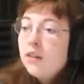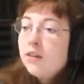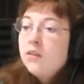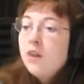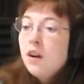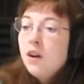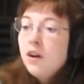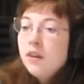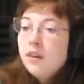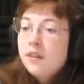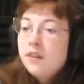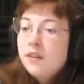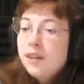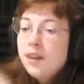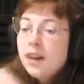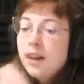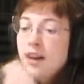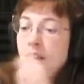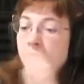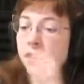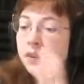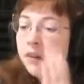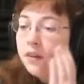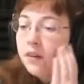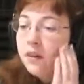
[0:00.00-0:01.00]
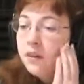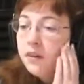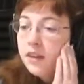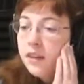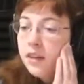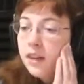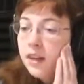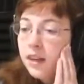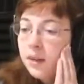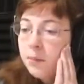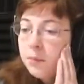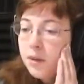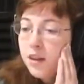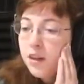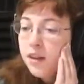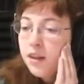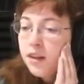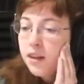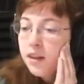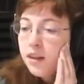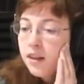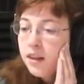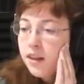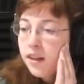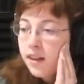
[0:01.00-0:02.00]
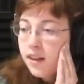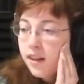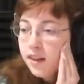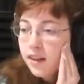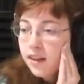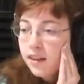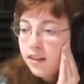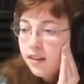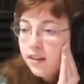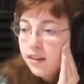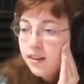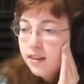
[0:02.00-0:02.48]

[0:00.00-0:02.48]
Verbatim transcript: Dark Terror, come on!